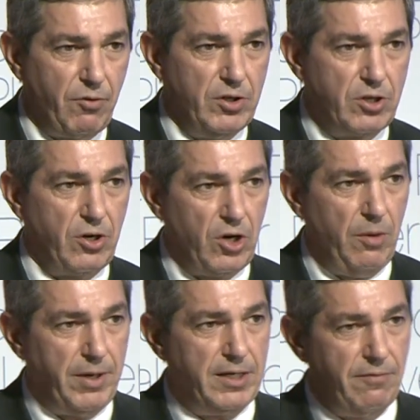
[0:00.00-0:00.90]
for its
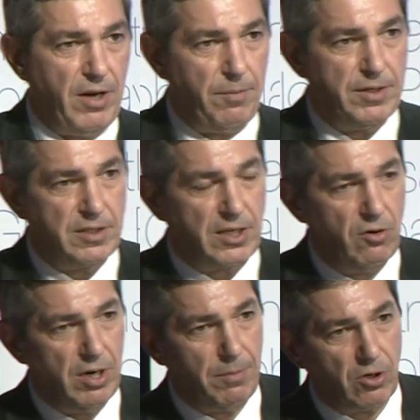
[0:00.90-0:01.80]
economic development and
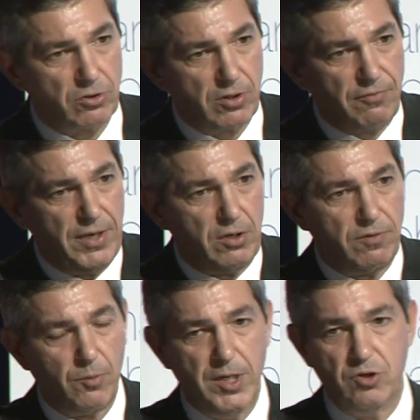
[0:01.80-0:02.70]
security, but also the fate of
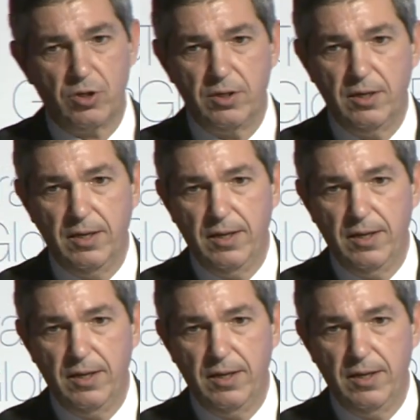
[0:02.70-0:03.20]
the region.